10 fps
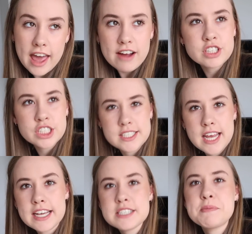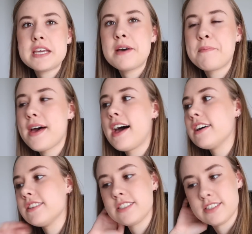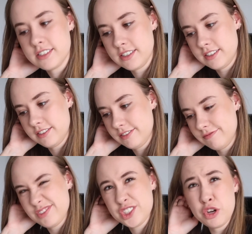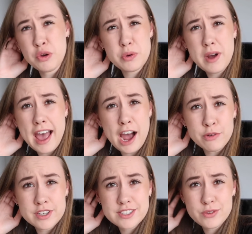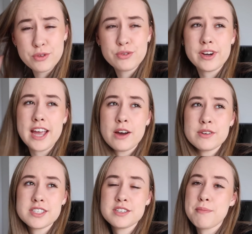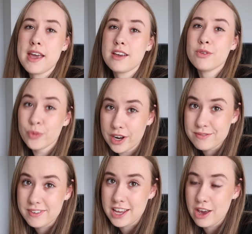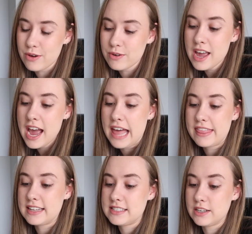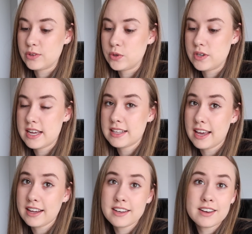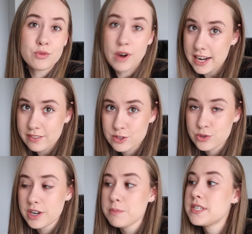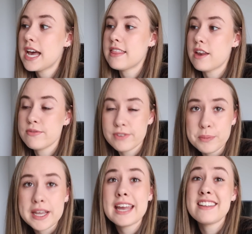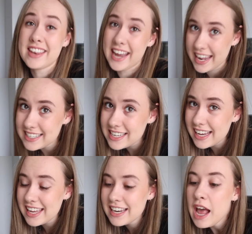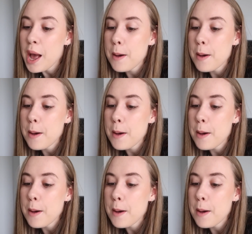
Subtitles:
On average, it takes me about 2 hours or 3 hours to make one video, and that's including like writing the script and then filming it and then editing it.